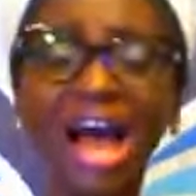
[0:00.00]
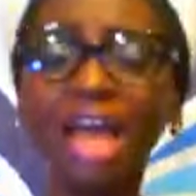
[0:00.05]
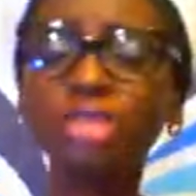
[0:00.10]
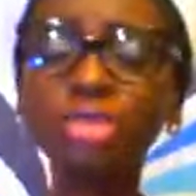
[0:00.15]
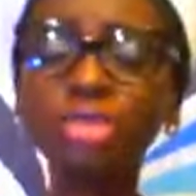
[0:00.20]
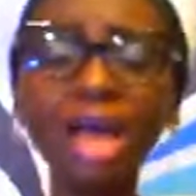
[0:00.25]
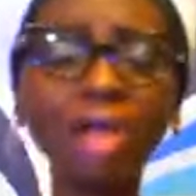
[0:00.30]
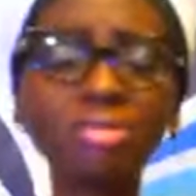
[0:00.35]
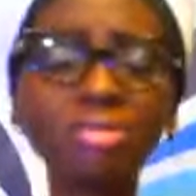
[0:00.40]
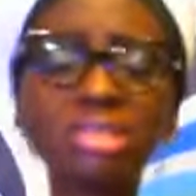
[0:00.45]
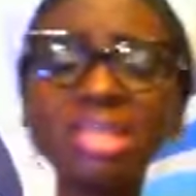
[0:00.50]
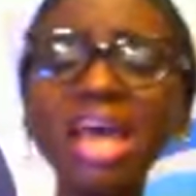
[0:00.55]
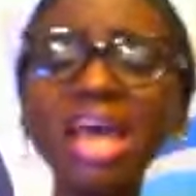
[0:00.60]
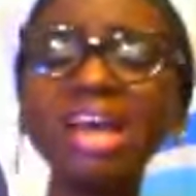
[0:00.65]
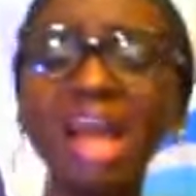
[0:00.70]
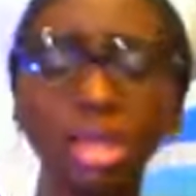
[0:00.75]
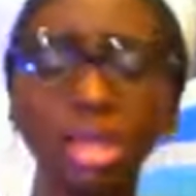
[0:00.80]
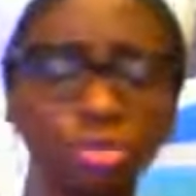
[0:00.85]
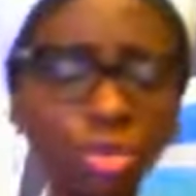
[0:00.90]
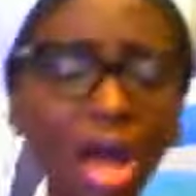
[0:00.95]
As you have
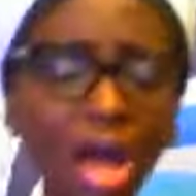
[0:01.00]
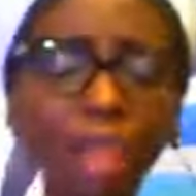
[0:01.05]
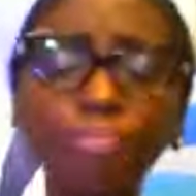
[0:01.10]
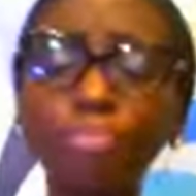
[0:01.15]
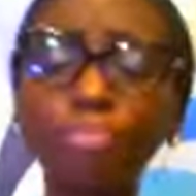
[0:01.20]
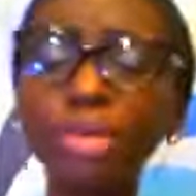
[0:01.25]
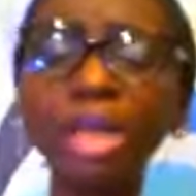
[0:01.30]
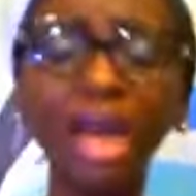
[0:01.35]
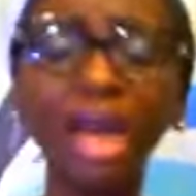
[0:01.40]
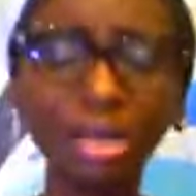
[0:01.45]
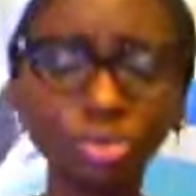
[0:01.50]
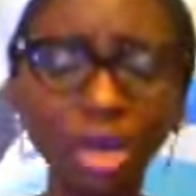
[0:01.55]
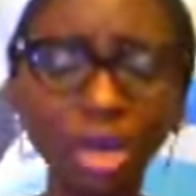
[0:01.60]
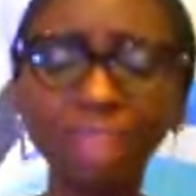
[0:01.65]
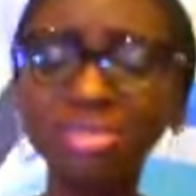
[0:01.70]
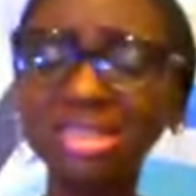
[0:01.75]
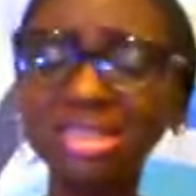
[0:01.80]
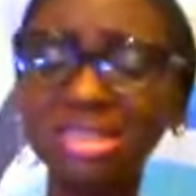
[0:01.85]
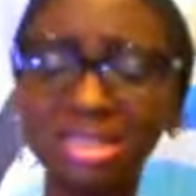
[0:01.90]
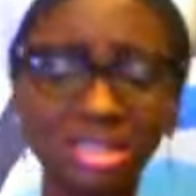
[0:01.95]
said, as you have prayed, as you
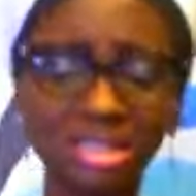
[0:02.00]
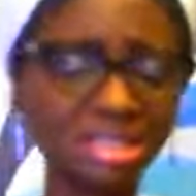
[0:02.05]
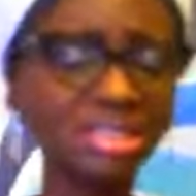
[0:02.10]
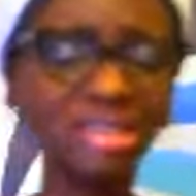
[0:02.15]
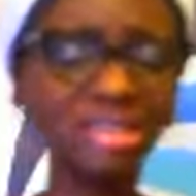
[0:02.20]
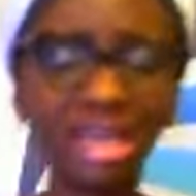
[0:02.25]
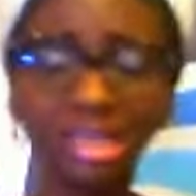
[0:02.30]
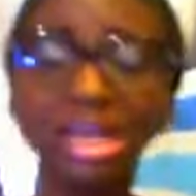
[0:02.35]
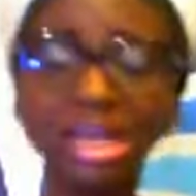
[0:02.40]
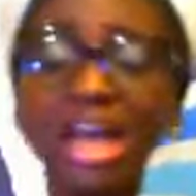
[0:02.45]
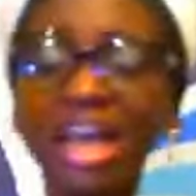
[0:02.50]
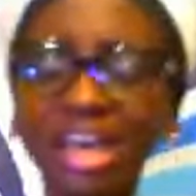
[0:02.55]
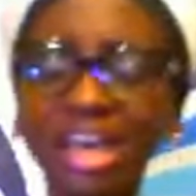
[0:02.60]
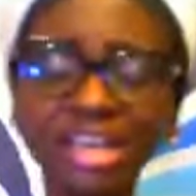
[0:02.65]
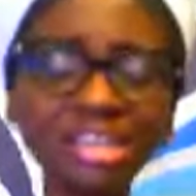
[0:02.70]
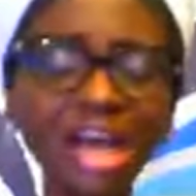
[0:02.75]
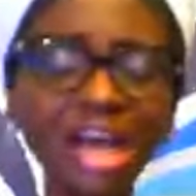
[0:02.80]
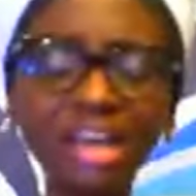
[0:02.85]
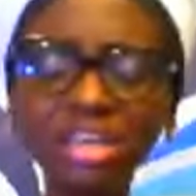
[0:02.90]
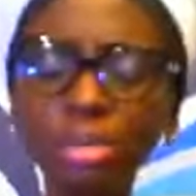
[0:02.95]
have interceded
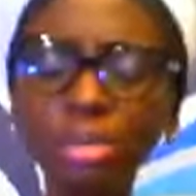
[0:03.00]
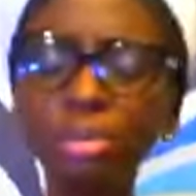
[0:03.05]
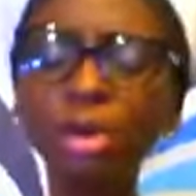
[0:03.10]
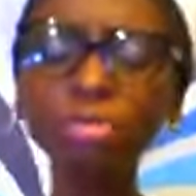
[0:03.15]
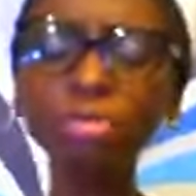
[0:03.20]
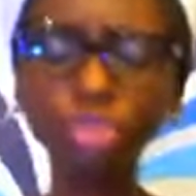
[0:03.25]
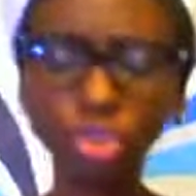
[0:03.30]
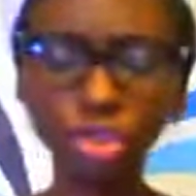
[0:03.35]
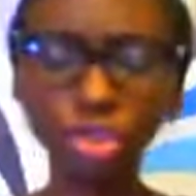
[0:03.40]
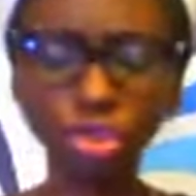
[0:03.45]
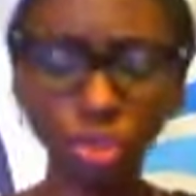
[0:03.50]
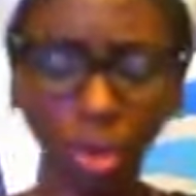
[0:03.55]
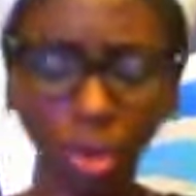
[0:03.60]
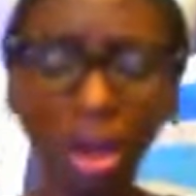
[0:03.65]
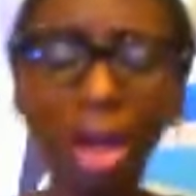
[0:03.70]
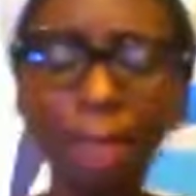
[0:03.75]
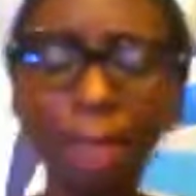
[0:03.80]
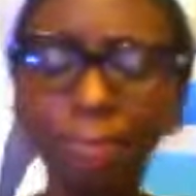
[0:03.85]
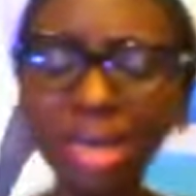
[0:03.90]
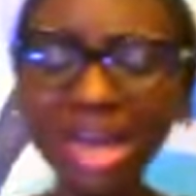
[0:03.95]
in the name of Jesus.
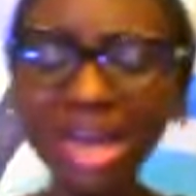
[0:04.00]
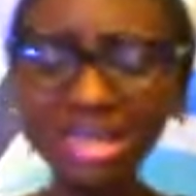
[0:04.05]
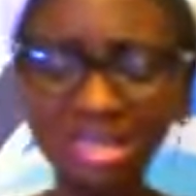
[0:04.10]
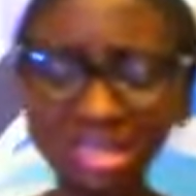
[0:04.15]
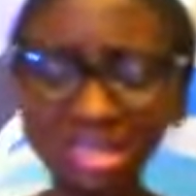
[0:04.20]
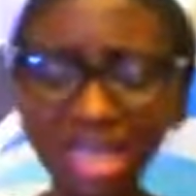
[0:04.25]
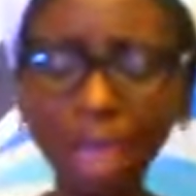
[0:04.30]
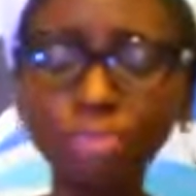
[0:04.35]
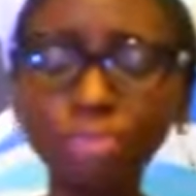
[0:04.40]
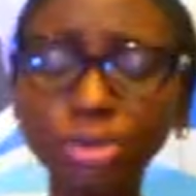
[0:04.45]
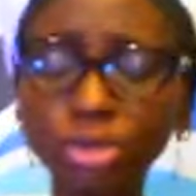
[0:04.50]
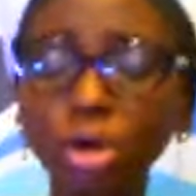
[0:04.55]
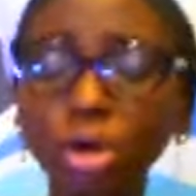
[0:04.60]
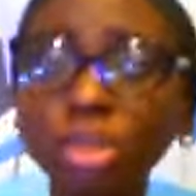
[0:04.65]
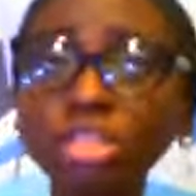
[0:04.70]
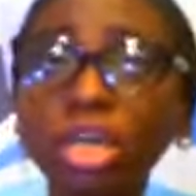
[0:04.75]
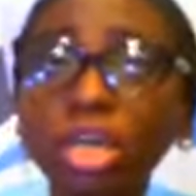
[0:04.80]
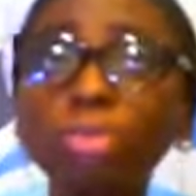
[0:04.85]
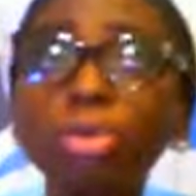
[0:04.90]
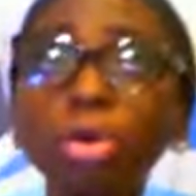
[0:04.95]
Blessed be
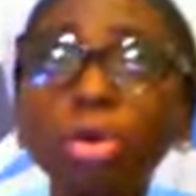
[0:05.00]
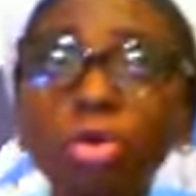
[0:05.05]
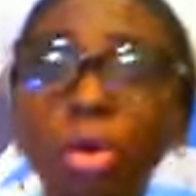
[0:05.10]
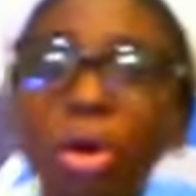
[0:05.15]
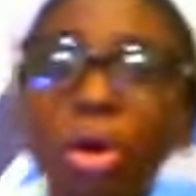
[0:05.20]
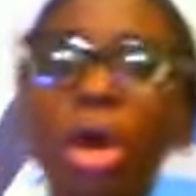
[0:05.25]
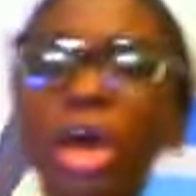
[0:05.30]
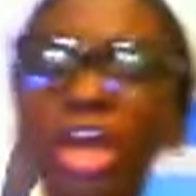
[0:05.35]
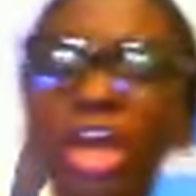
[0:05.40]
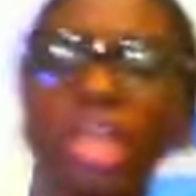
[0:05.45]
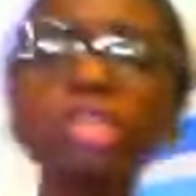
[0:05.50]
your name, O Lord.